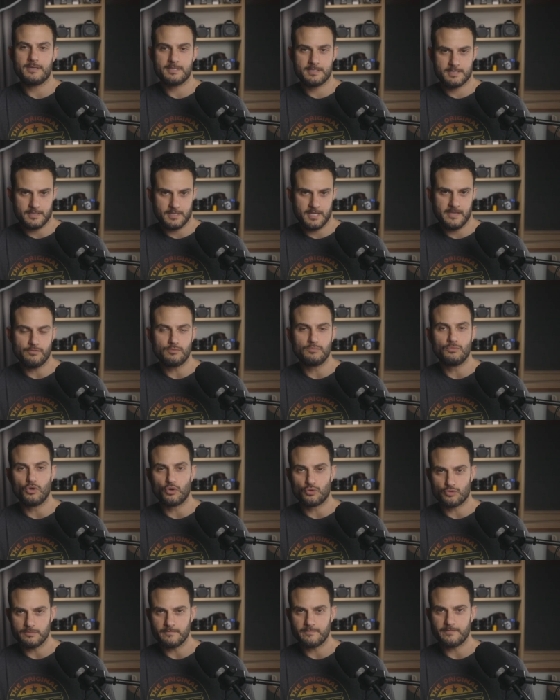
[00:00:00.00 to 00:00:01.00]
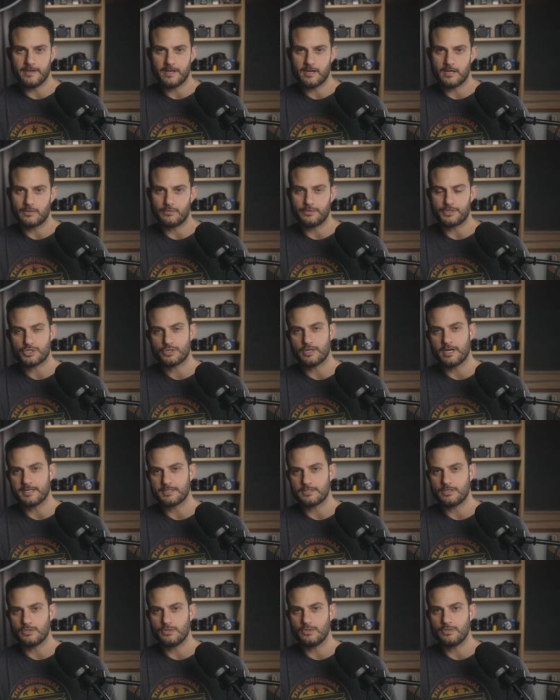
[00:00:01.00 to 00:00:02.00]
is even more room for error when trying
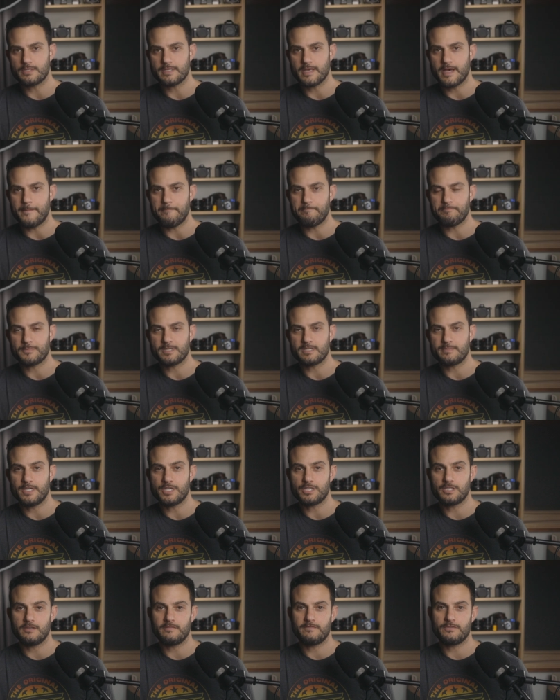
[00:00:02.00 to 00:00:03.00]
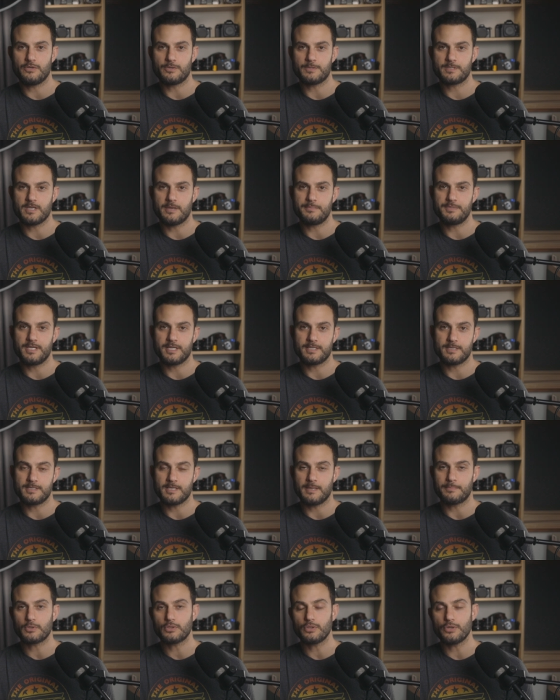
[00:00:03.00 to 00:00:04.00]
to use that, especially if your subject is
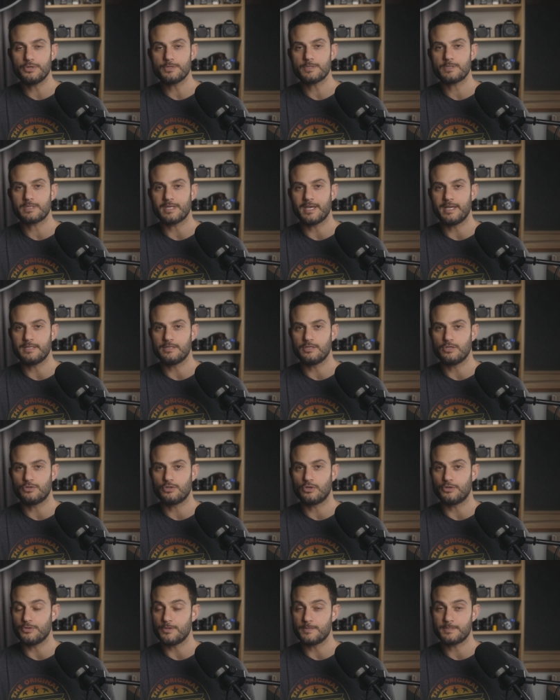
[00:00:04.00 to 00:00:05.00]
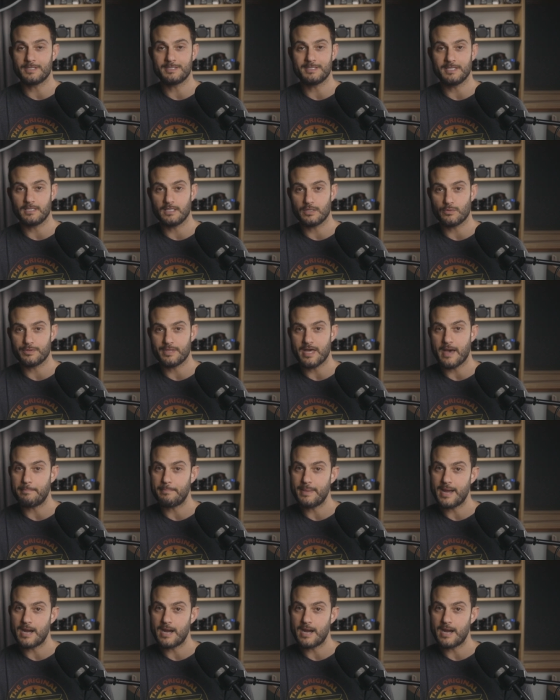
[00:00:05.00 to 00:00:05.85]
up close and you're not used to dealing with that